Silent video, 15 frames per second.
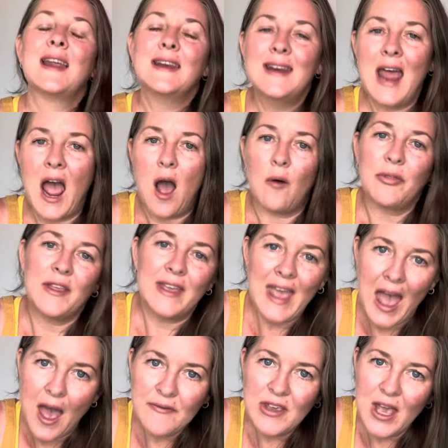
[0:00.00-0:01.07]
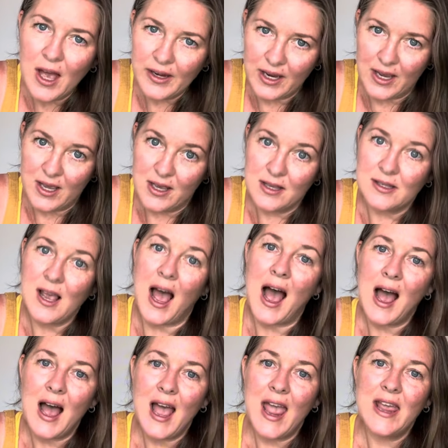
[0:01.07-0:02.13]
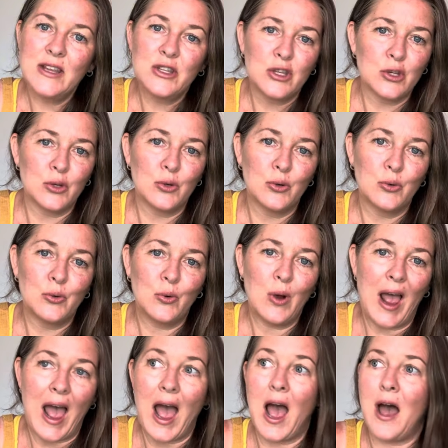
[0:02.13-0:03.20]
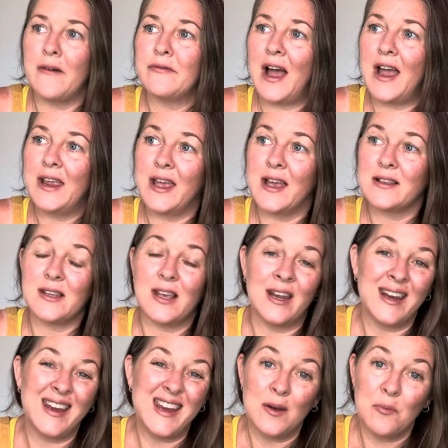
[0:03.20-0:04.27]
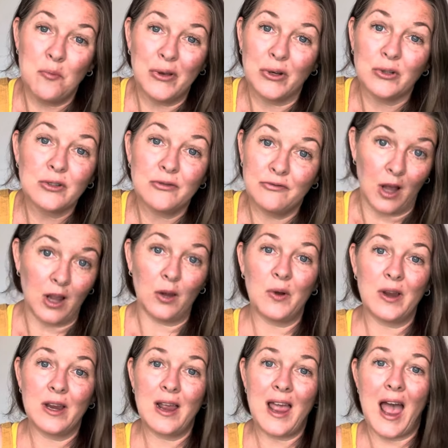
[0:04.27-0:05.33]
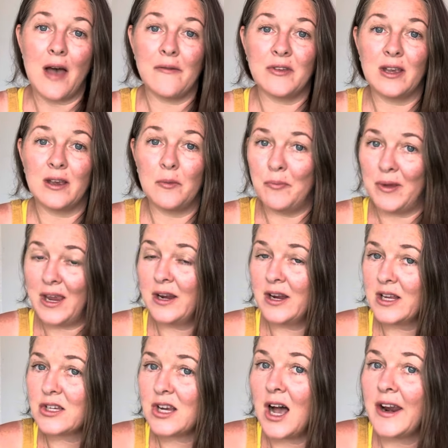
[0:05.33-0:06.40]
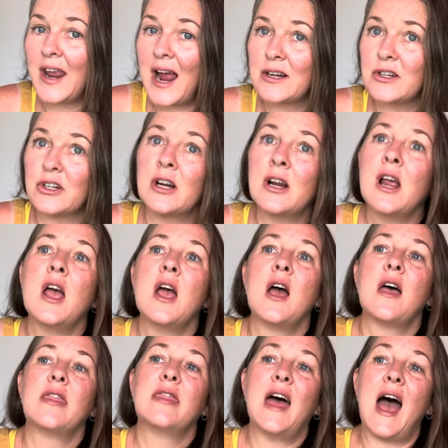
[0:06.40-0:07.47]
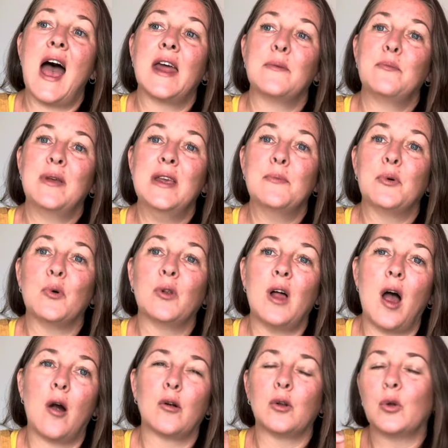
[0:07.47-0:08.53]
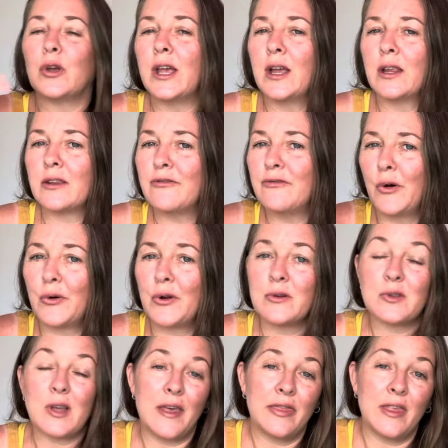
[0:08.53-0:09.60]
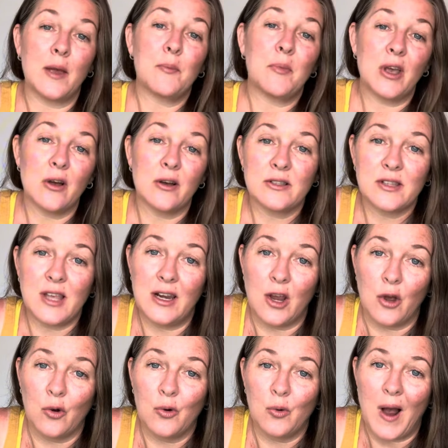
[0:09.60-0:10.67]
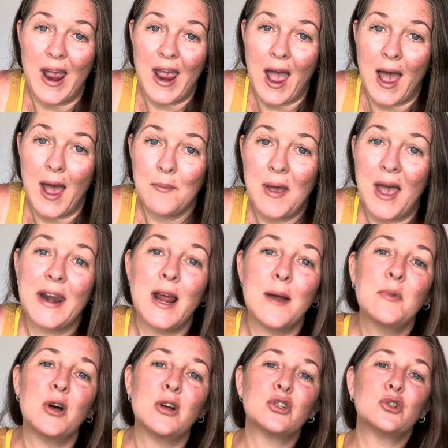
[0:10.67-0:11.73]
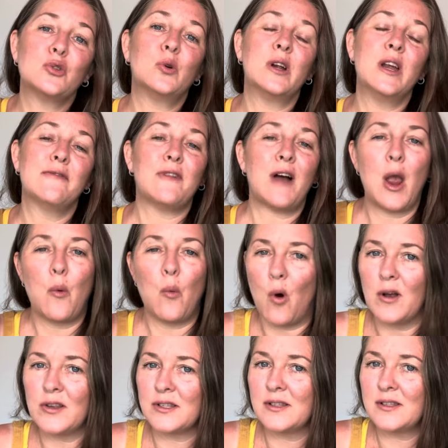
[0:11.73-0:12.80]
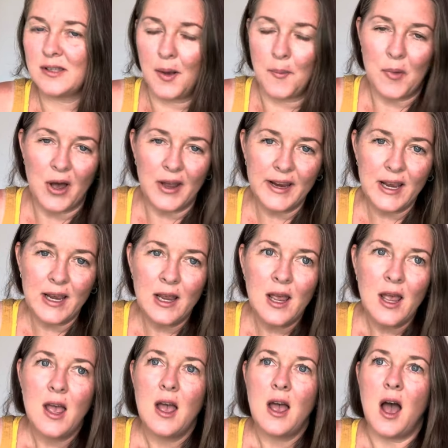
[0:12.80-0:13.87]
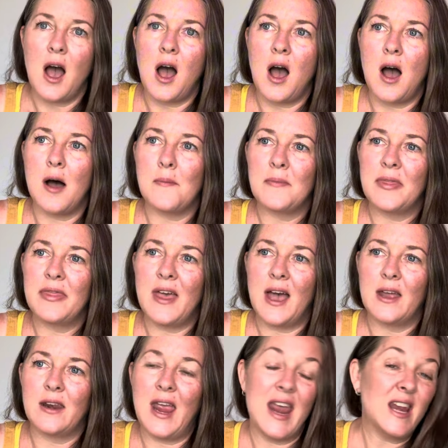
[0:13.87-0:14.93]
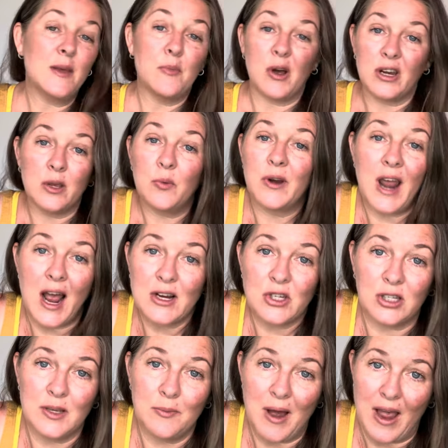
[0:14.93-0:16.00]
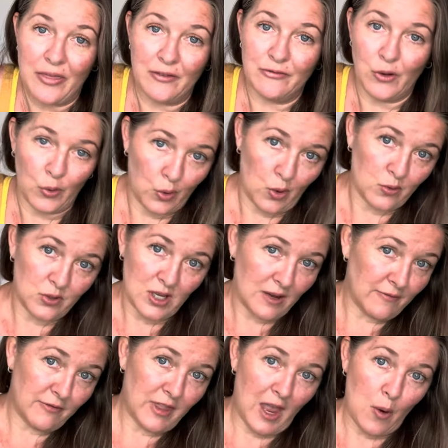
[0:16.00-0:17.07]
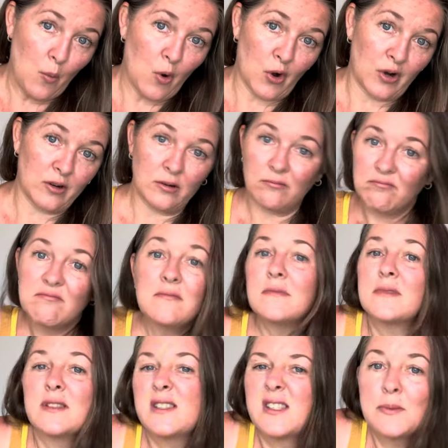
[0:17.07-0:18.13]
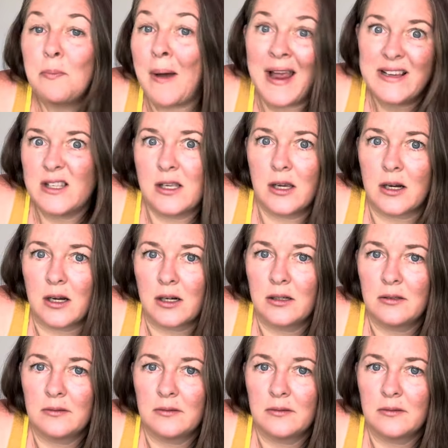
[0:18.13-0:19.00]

Now, the caveat is I do have, I guess, an inbuilt following, having been a child actor, that people are looking at the photos, I think, because they know who I am. And I'm not sure if I wasn't somebody um, that anybody would actually buy the photos if they weren't spicier.